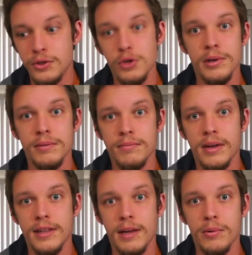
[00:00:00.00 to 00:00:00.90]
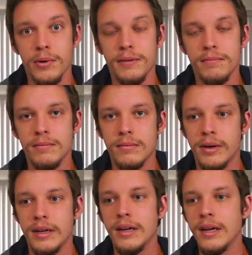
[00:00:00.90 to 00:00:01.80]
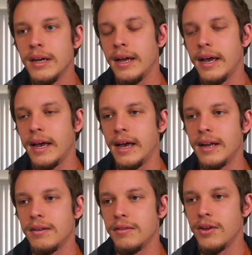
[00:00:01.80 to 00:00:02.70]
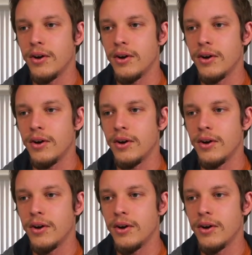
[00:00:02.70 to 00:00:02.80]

tuba at that point, right? And